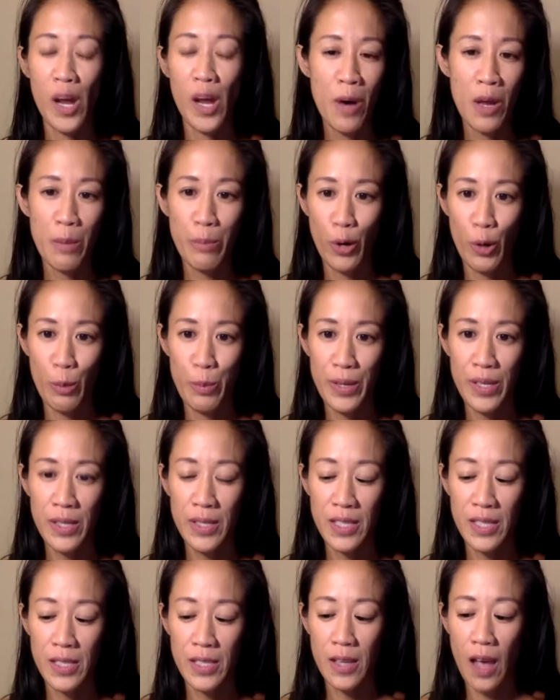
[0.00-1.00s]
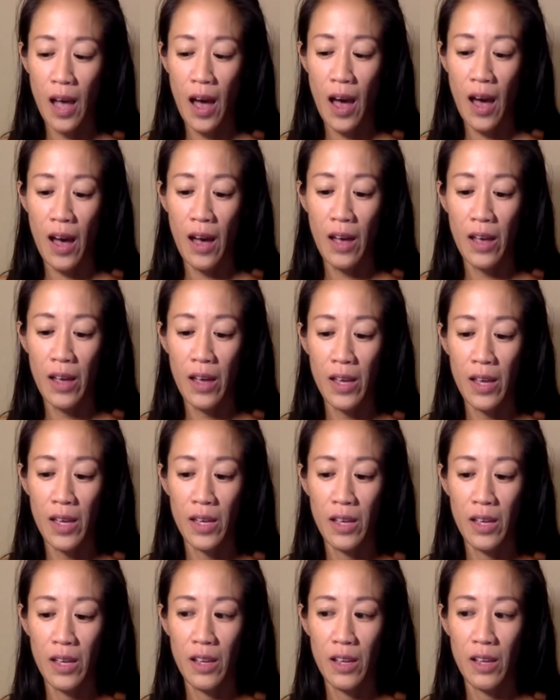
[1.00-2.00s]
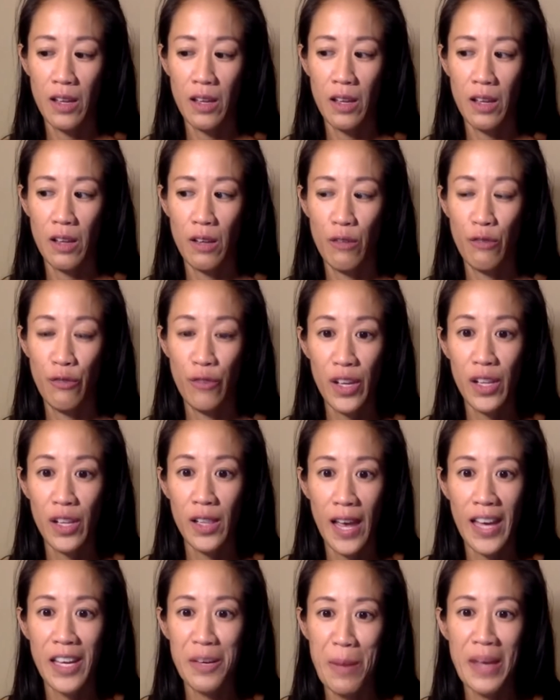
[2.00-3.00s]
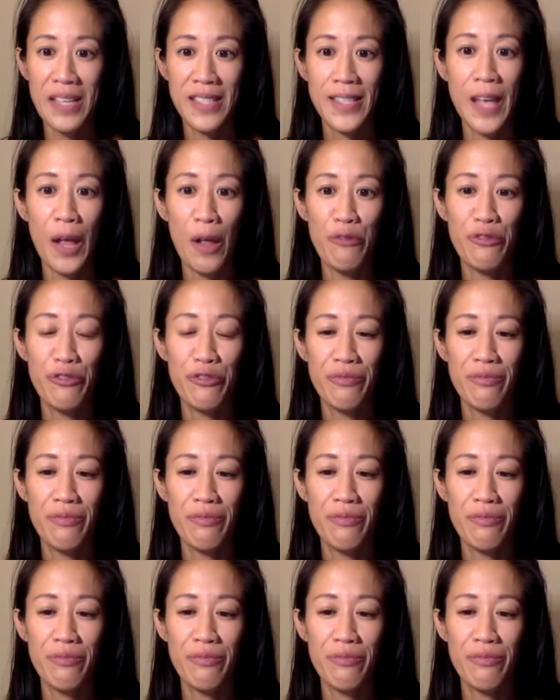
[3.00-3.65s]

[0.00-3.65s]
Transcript: on purpose, I feel like myself.